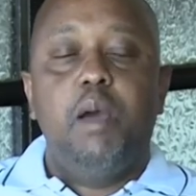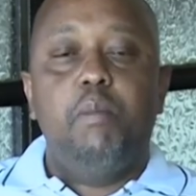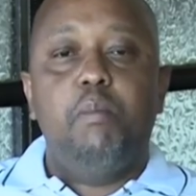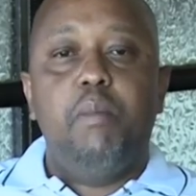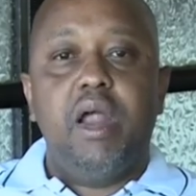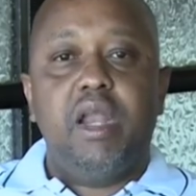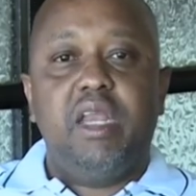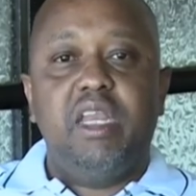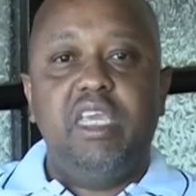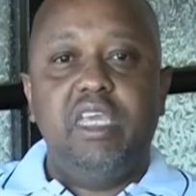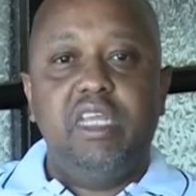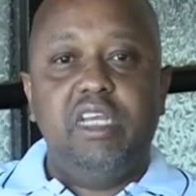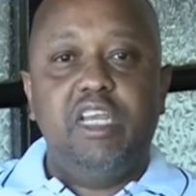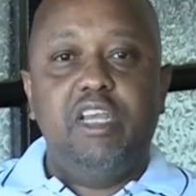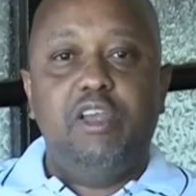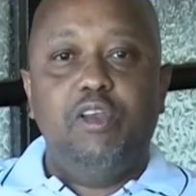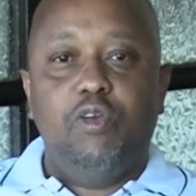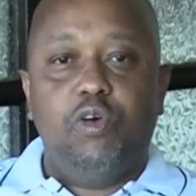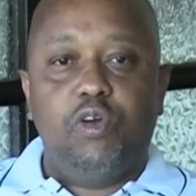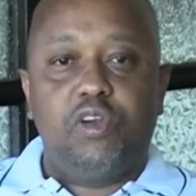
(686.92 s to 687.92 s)
But he
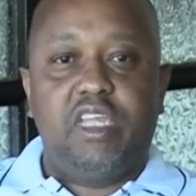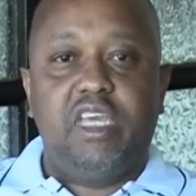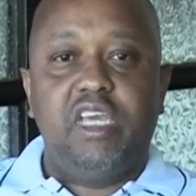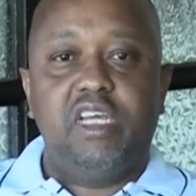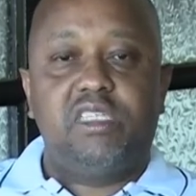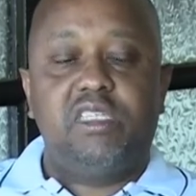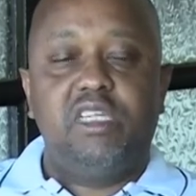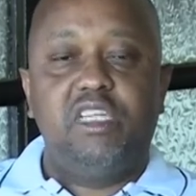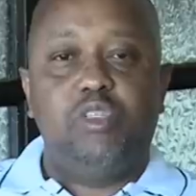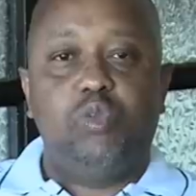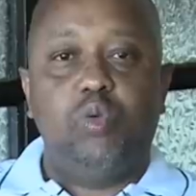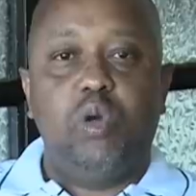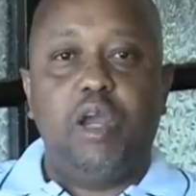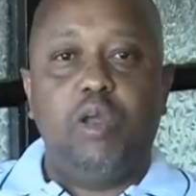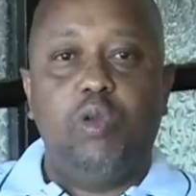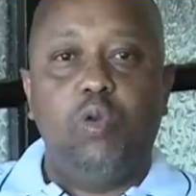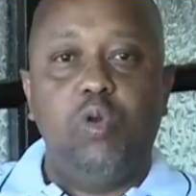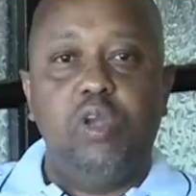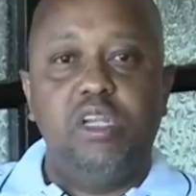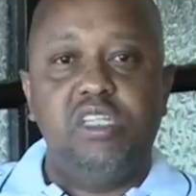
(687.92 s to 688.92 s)
did not get into
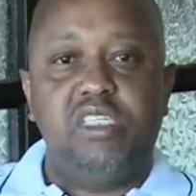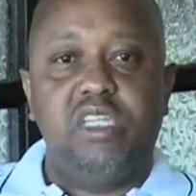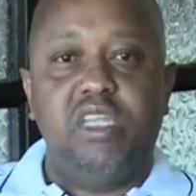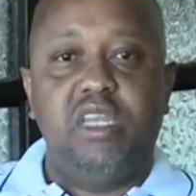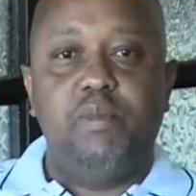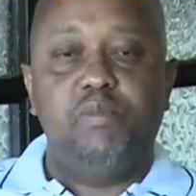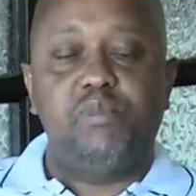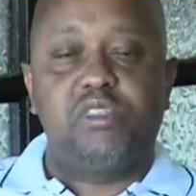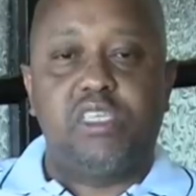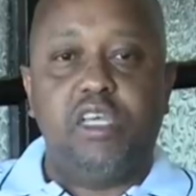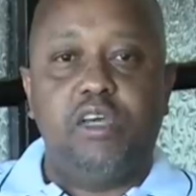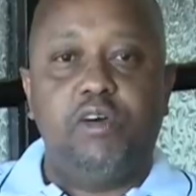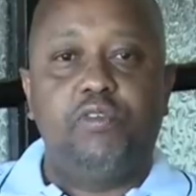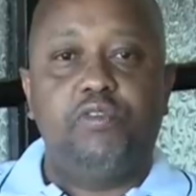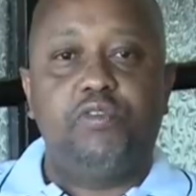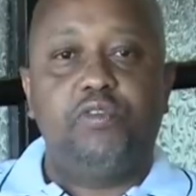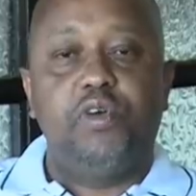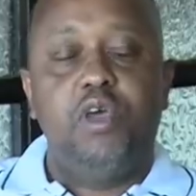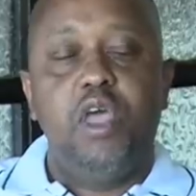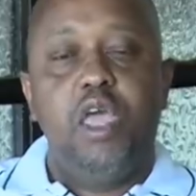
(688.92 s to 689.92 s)
Anglo Leasing
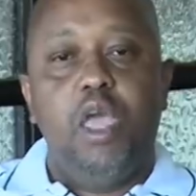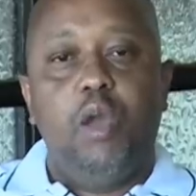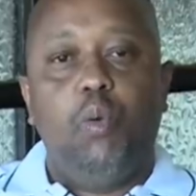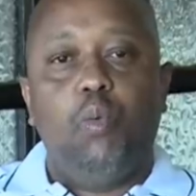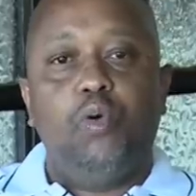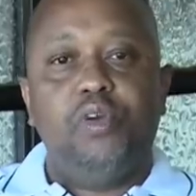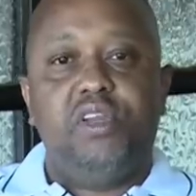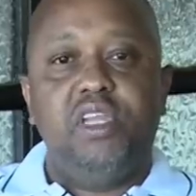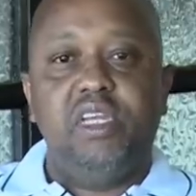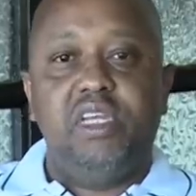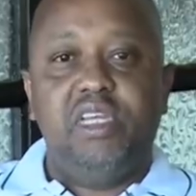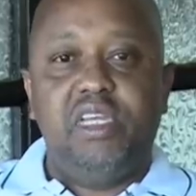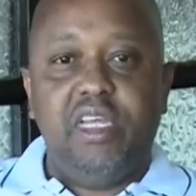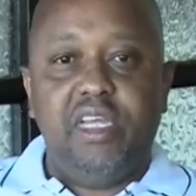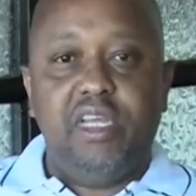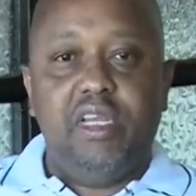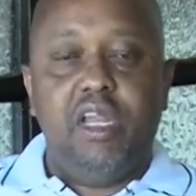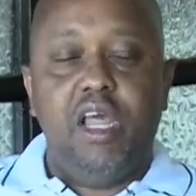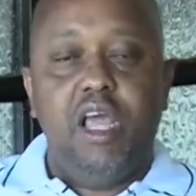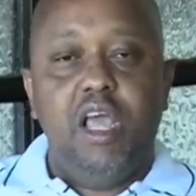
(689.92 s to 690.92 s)
himself. What he
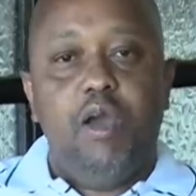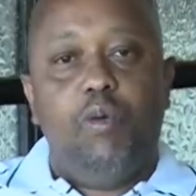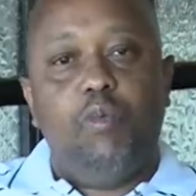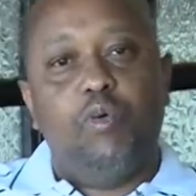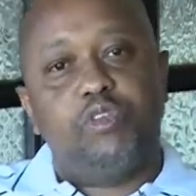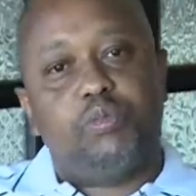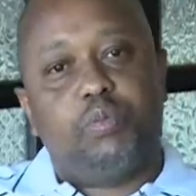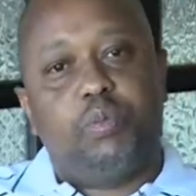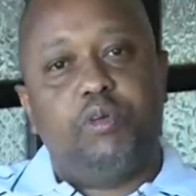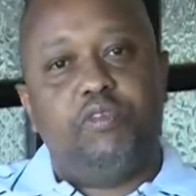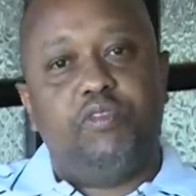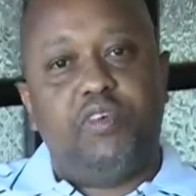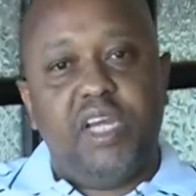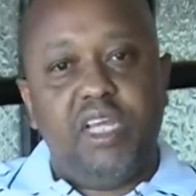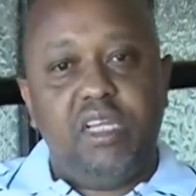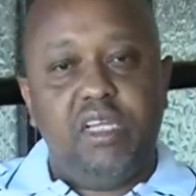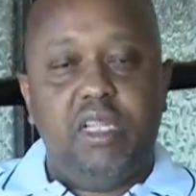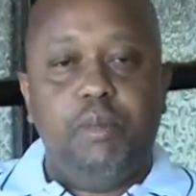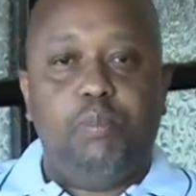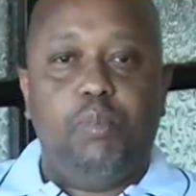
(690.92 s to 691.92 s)
did was
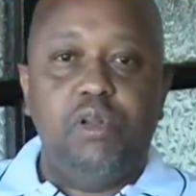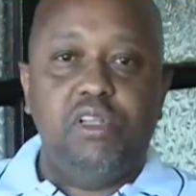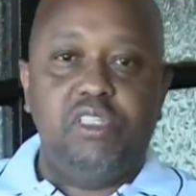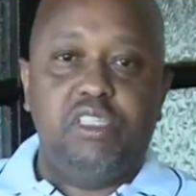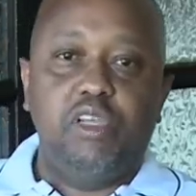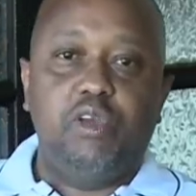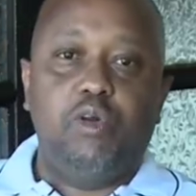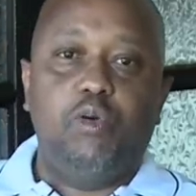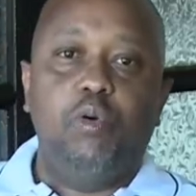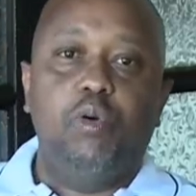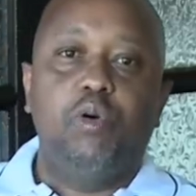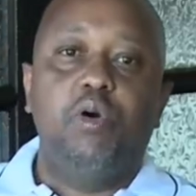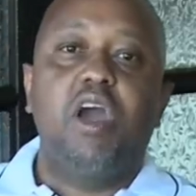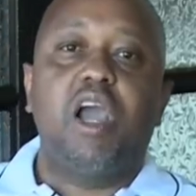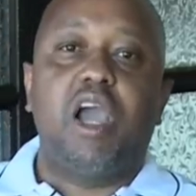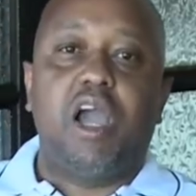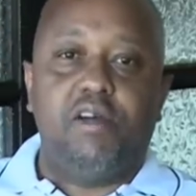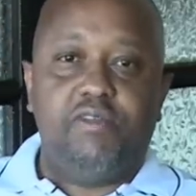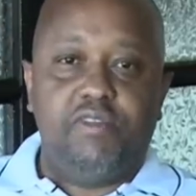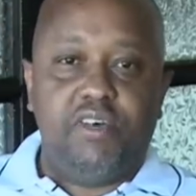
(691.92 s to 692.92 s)
provide the political
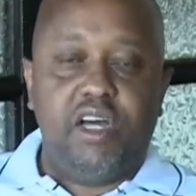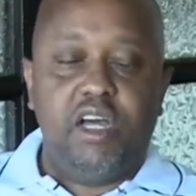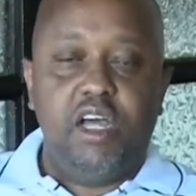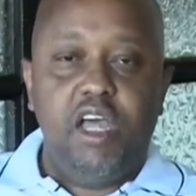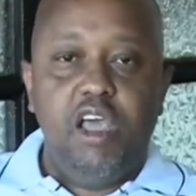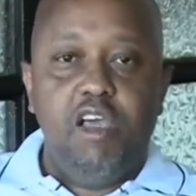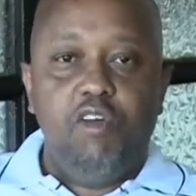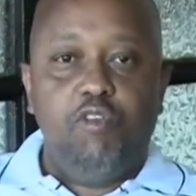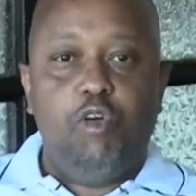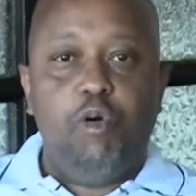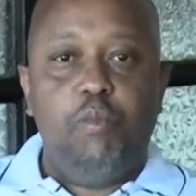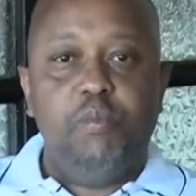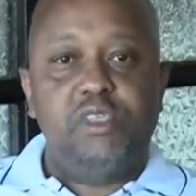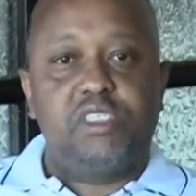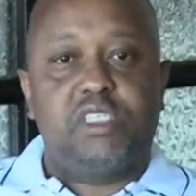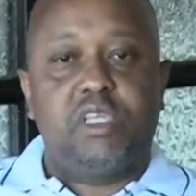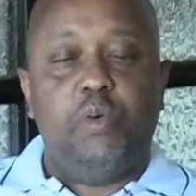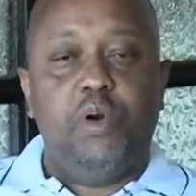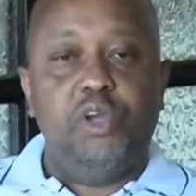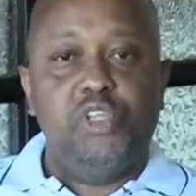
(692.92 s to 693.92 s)
cover for
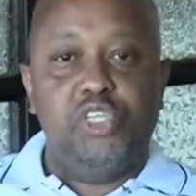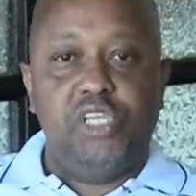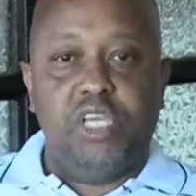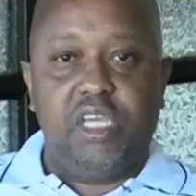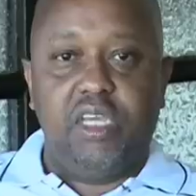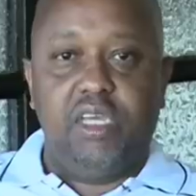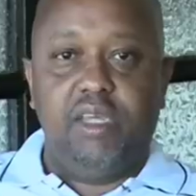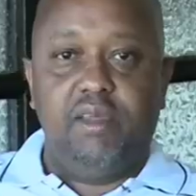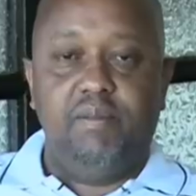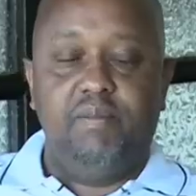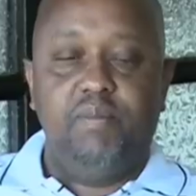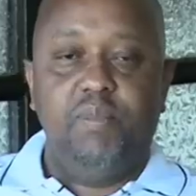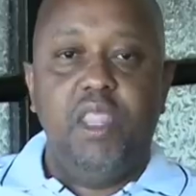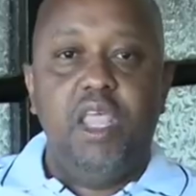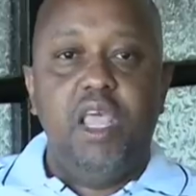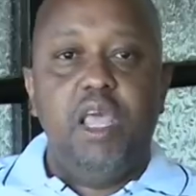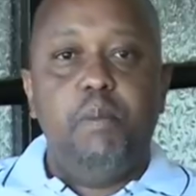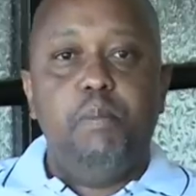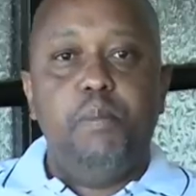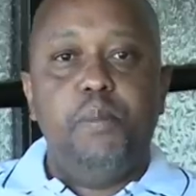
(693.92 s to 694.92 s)
Mr. Wanjigi.
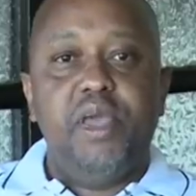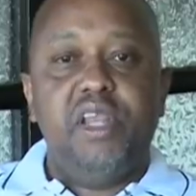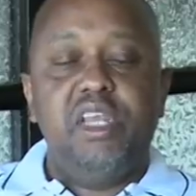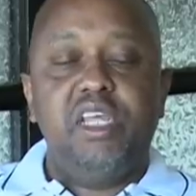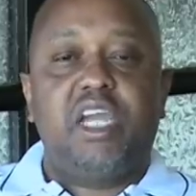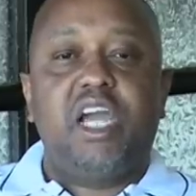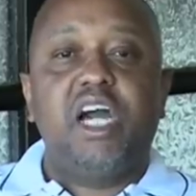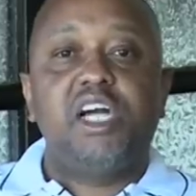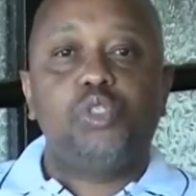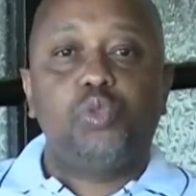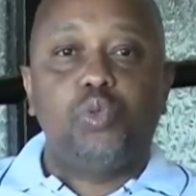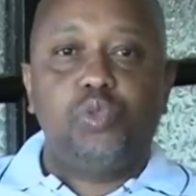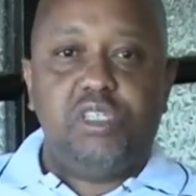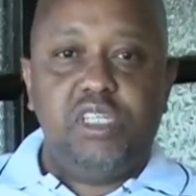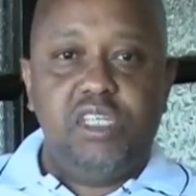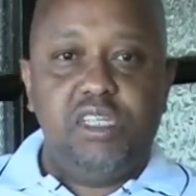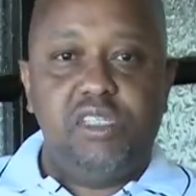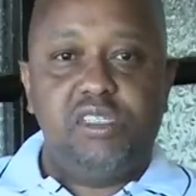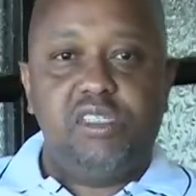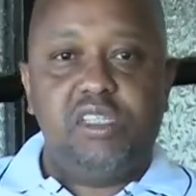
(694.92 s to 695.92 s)
Many
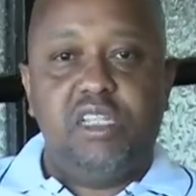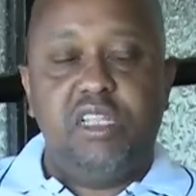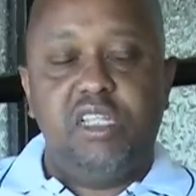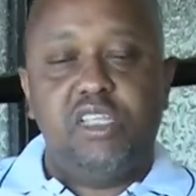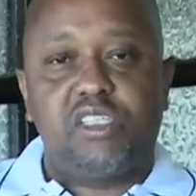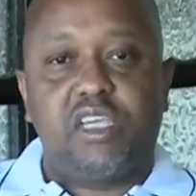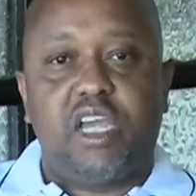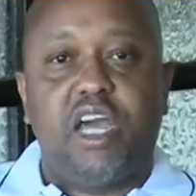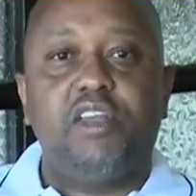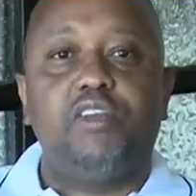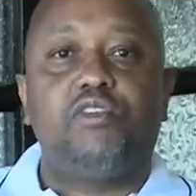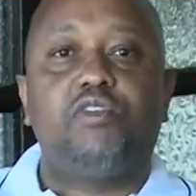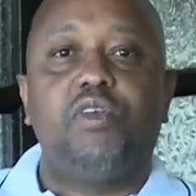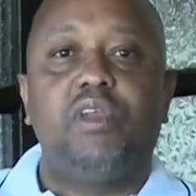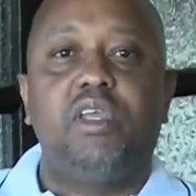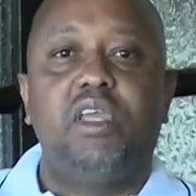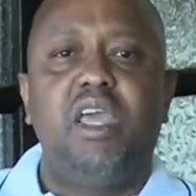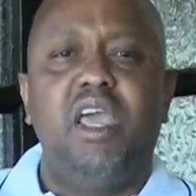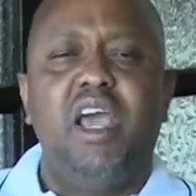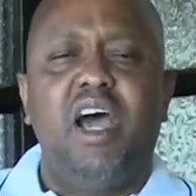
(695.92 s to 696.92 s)
casualties in this
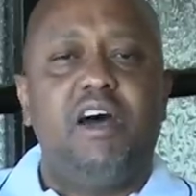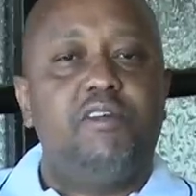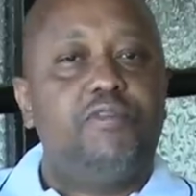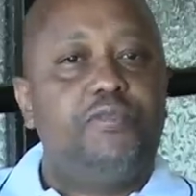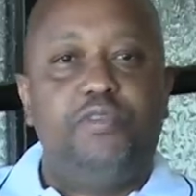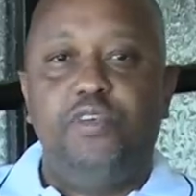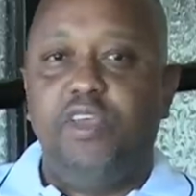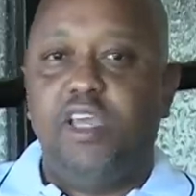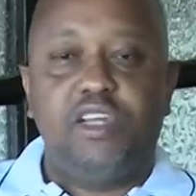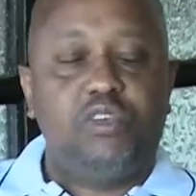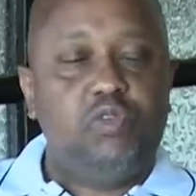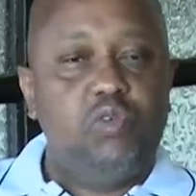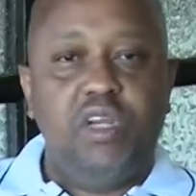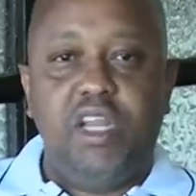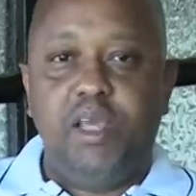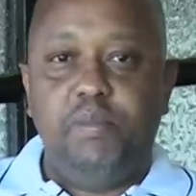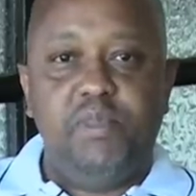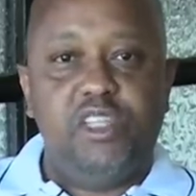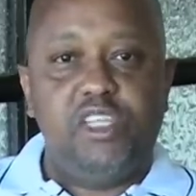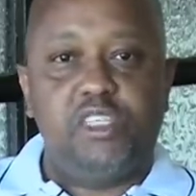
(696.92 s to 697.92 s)
country have feared to
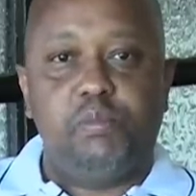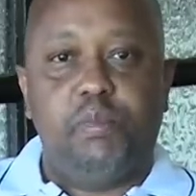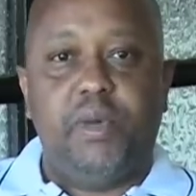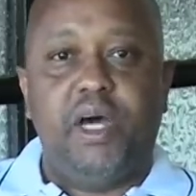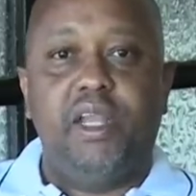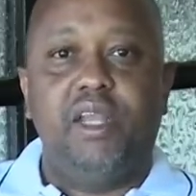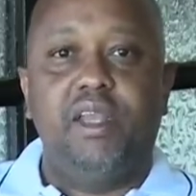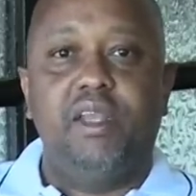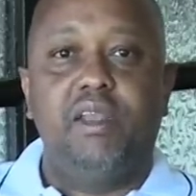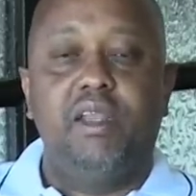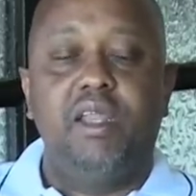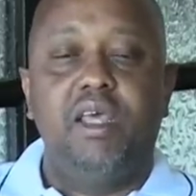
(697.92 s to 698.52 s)
name this man.